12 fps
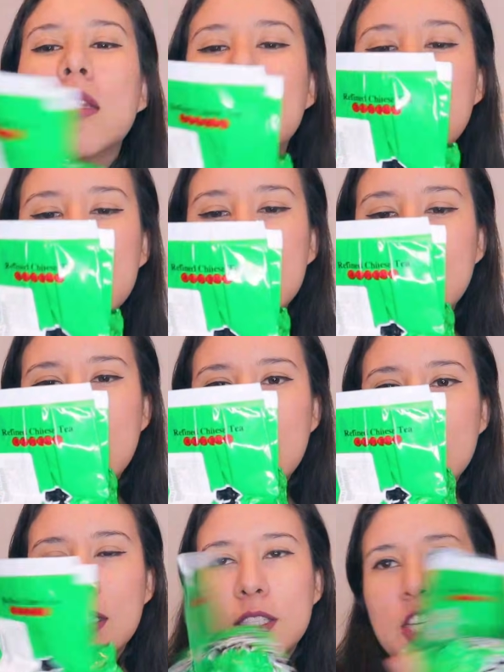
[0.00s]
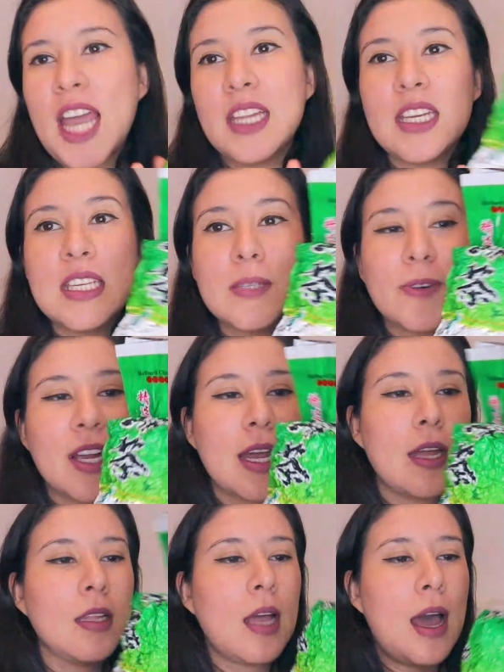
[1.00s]
This is a Chinese
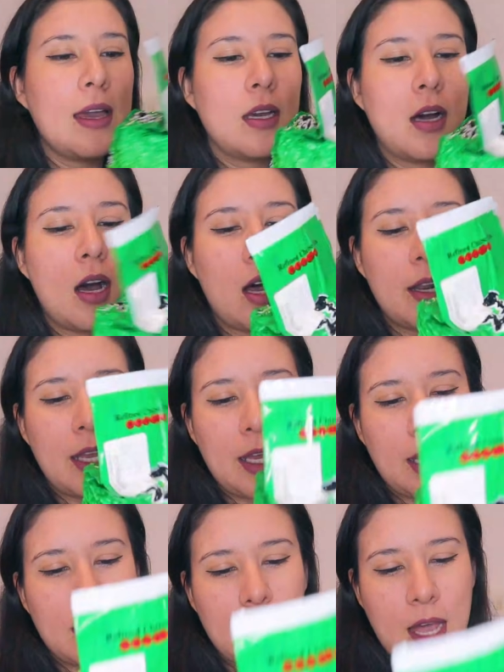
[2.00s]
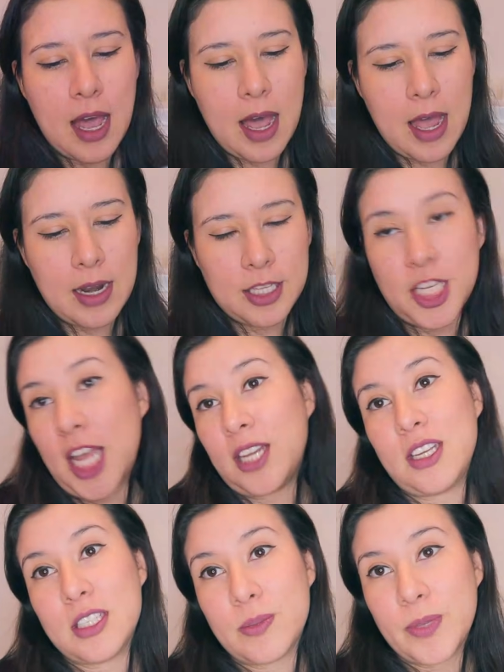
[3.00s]
brand. I got it at a
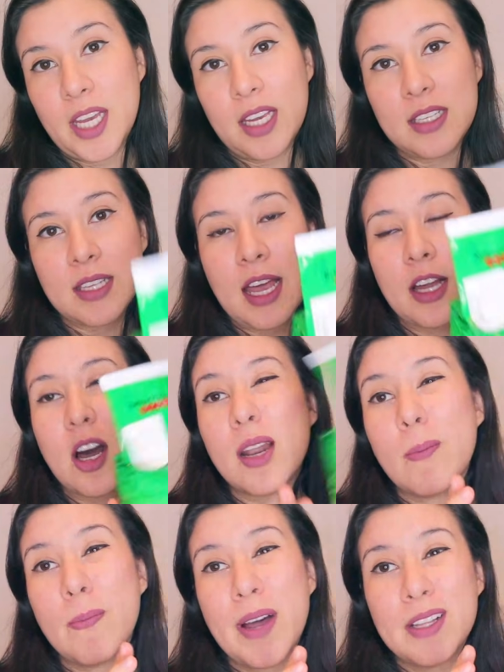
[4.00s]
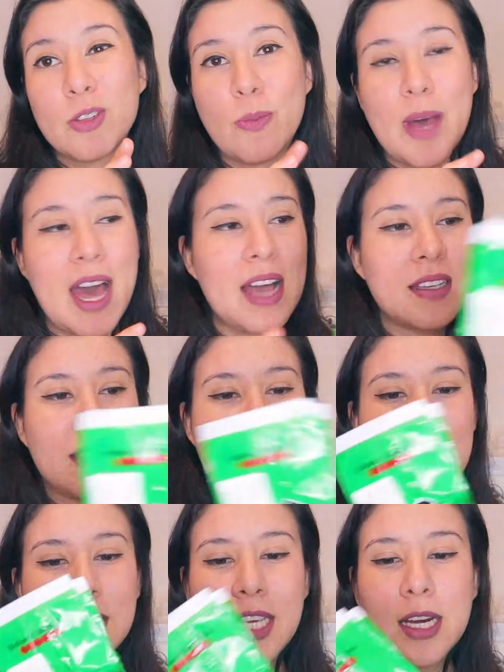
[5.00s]
Chinese place. I got a bunch of bags
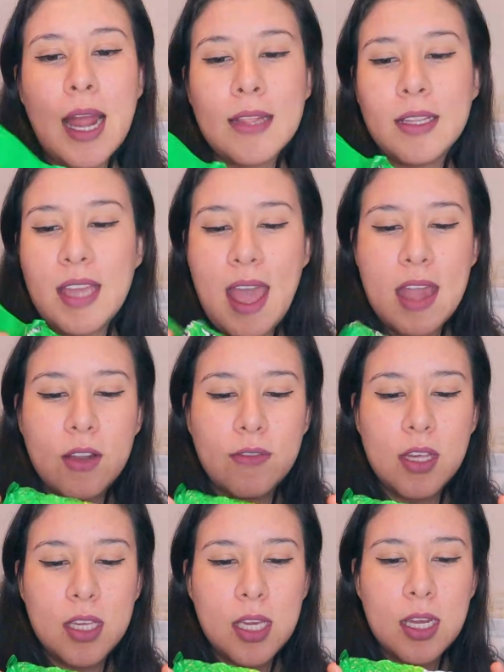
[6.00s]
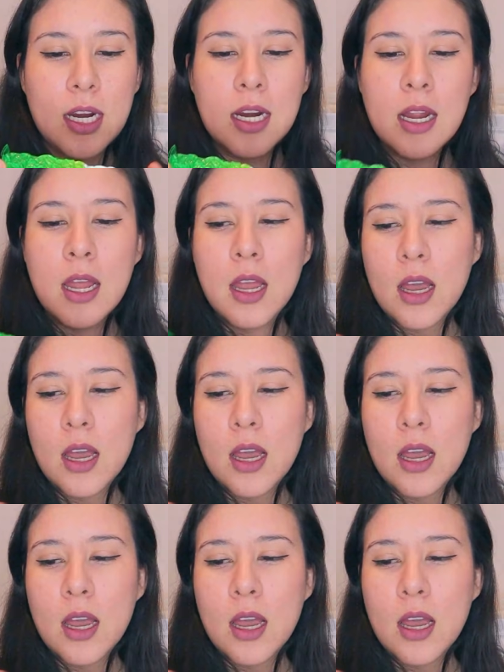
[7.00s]
last year at the end of the year.